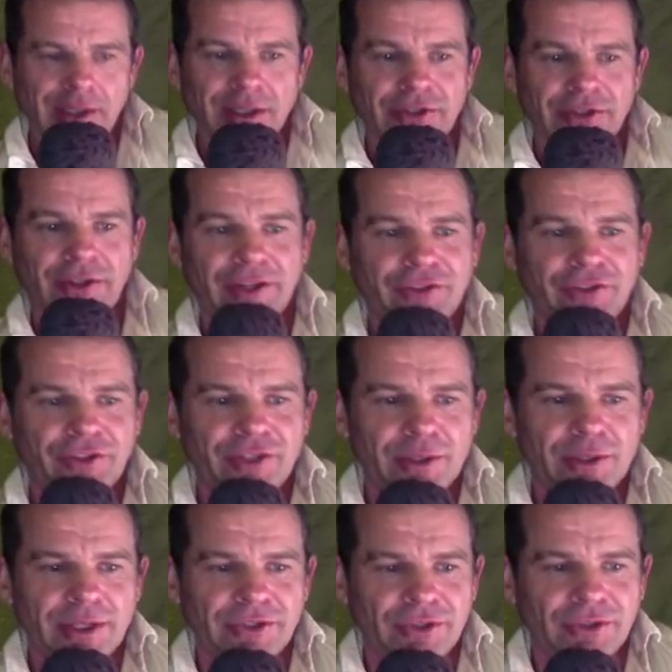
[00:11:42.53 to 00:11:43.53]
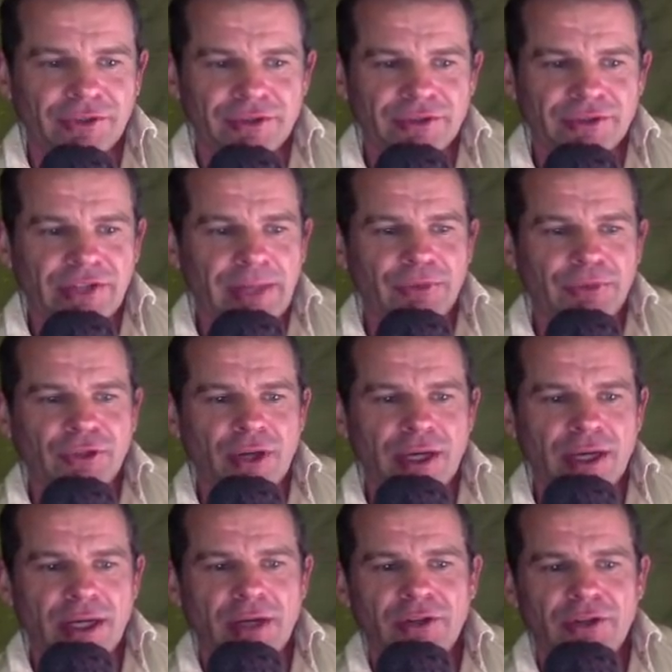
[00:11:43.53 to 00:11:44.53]
So that's the deal there. So Team
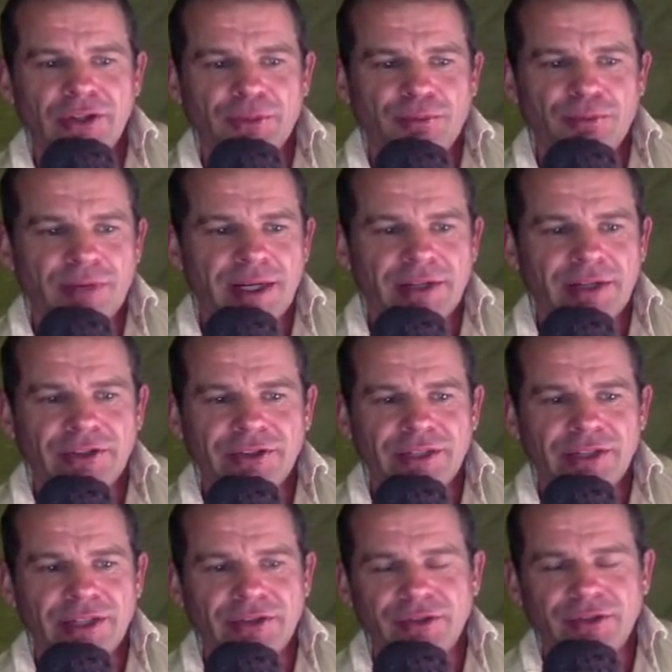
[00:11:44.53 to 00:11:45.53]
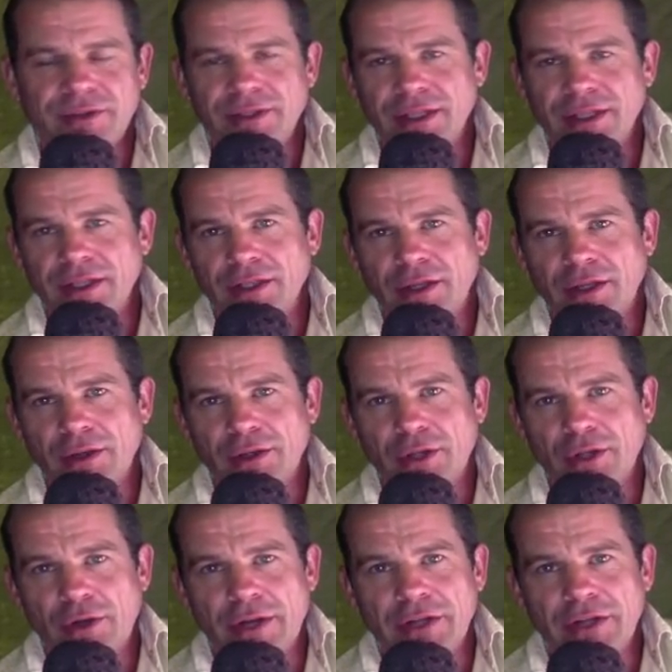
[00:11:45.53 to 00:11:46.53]
Sky going to disc brakes. It's you know you got
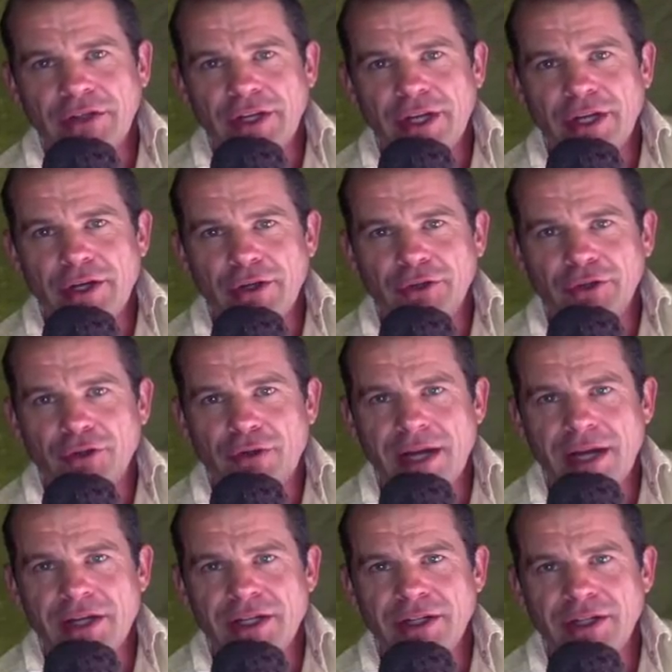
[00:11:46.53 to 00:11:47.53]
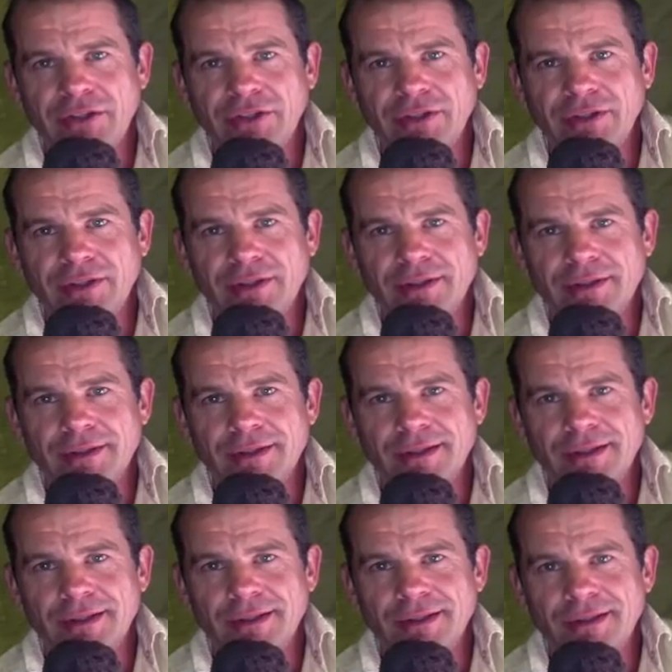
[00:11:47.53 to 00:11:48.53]
got on the Ineos Grandiers,
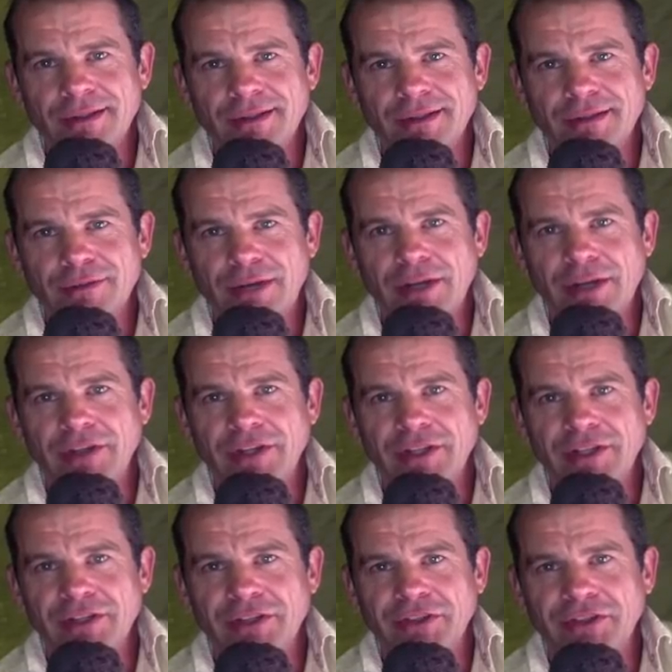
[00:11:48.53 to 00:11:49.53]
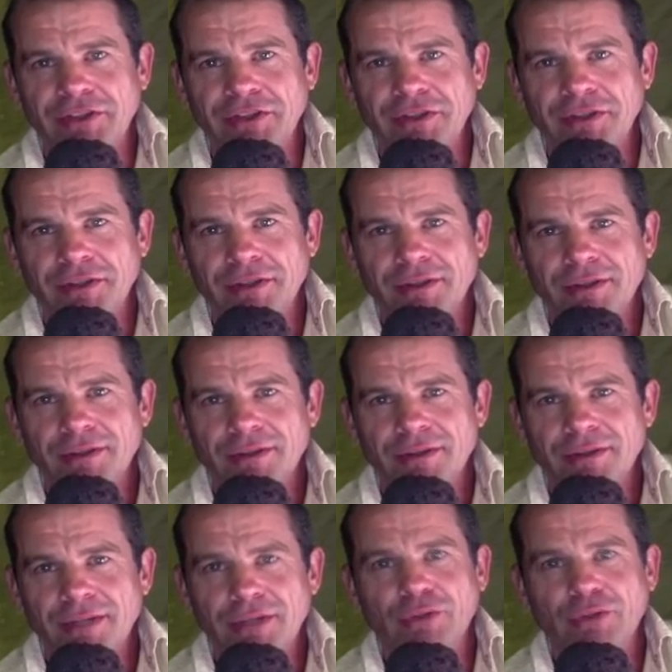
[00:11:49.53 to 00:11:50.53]
uh, Grenadiers
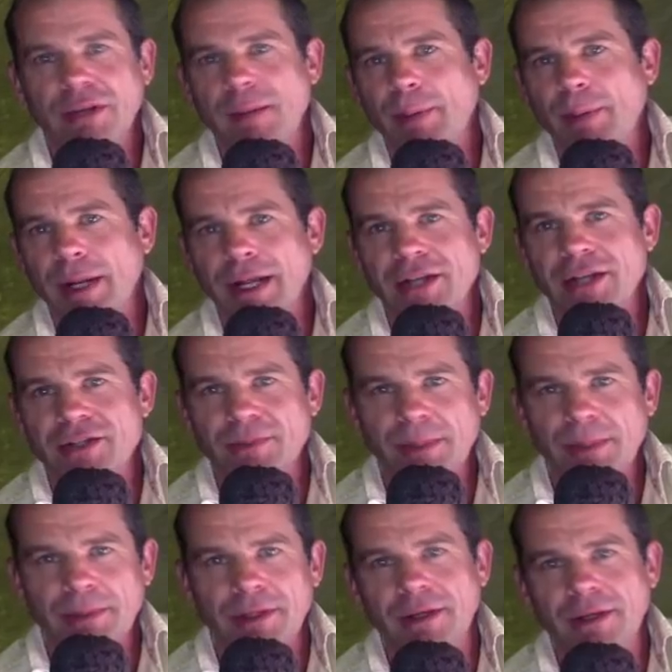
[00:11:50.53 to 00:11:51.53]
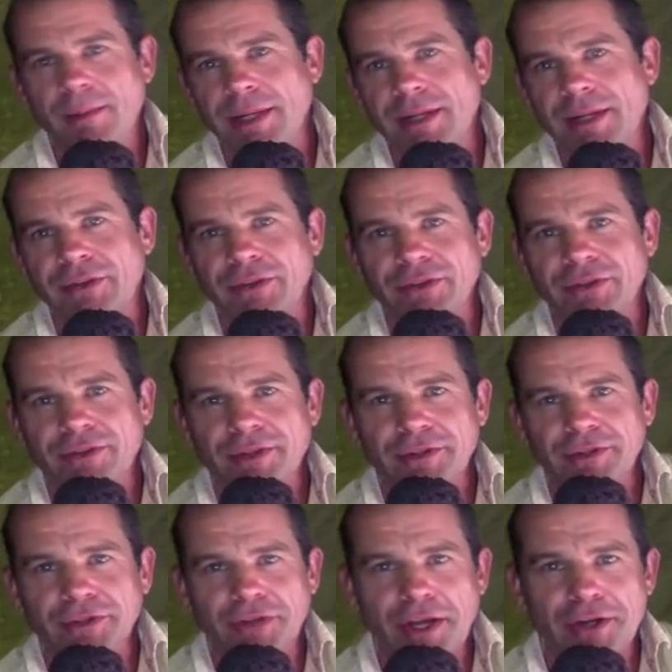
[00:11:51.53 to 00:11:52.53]
Instagram page, and people are like, oh man, this is
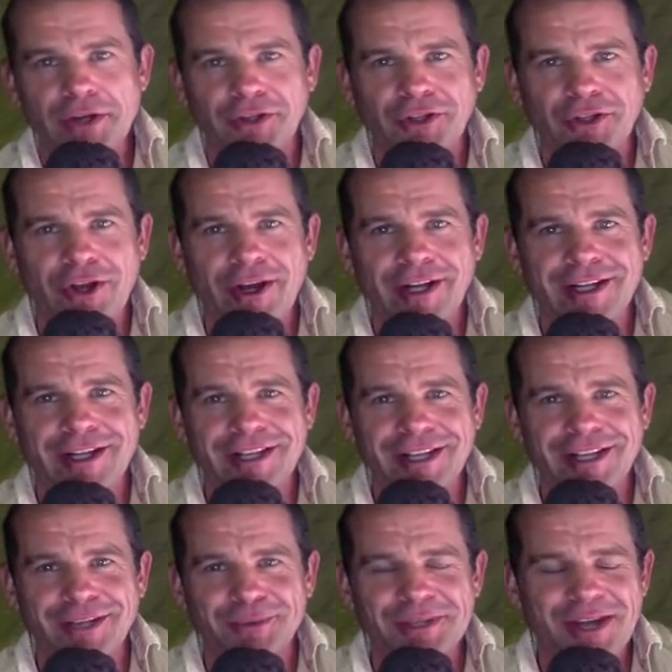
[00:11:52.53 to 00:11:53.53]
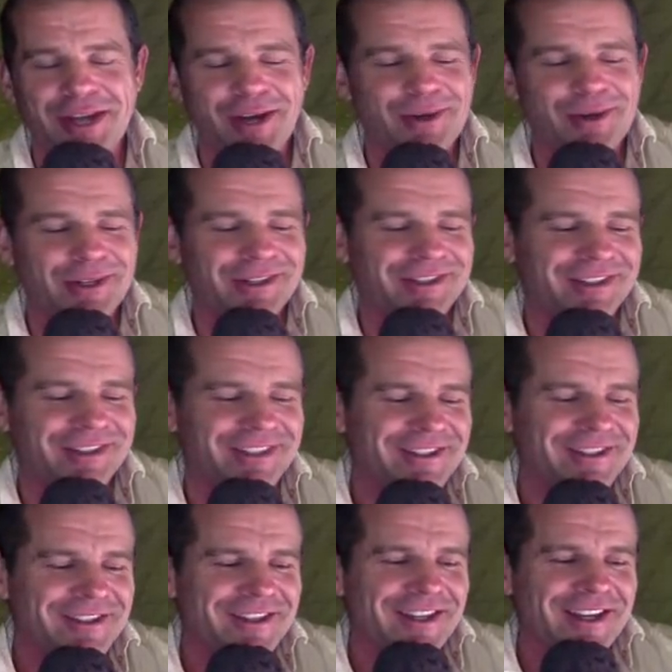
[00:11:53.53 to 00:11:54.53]
this is the end of cycling as we know it.
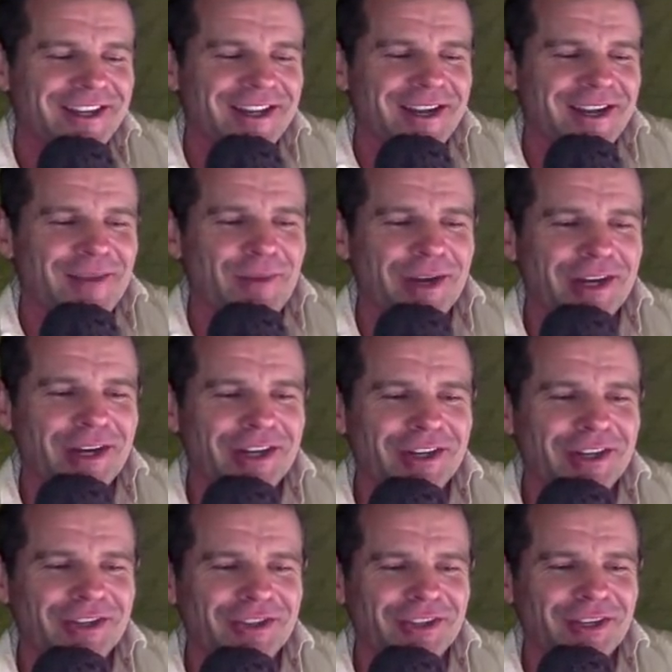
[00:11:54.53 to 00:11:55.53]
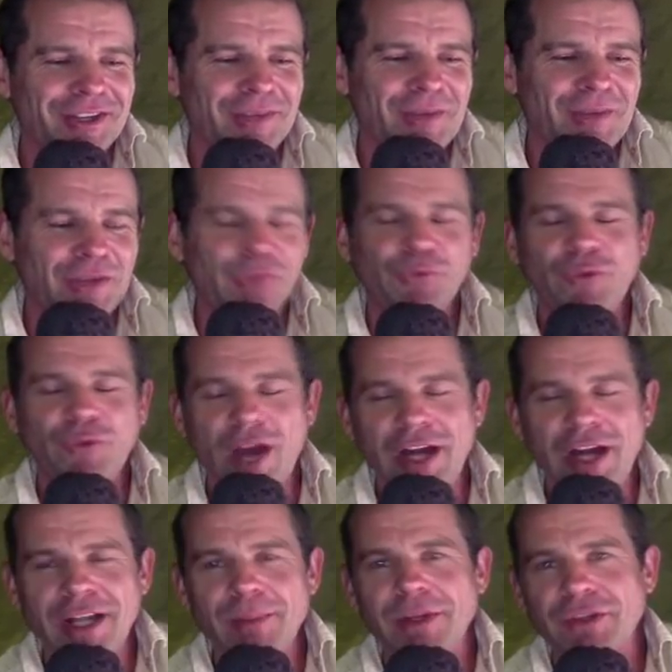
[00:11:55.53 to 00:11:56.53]
But it is uh, it's
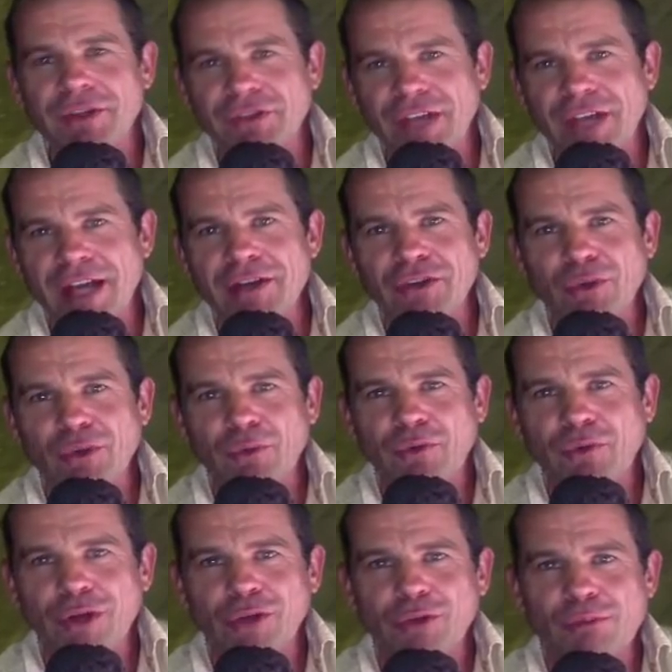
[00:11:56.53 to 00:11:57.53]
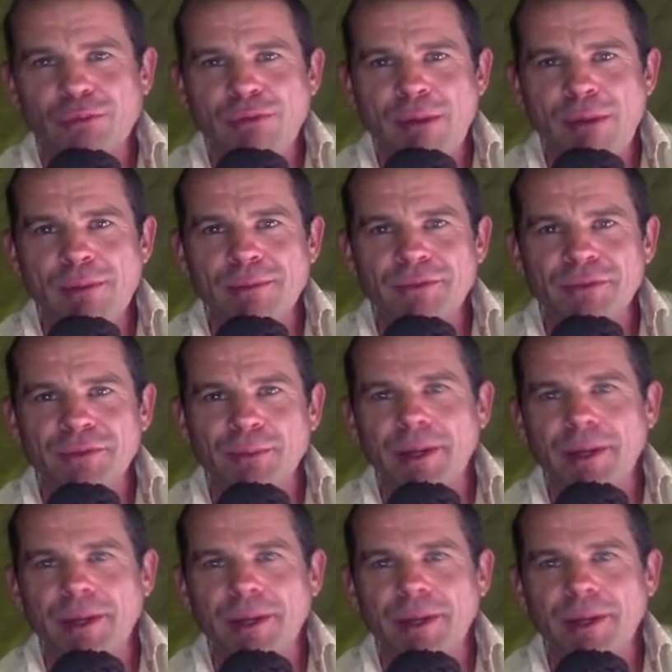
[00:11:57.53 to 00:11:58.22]
funny, but it's sad, and it's all first world problems.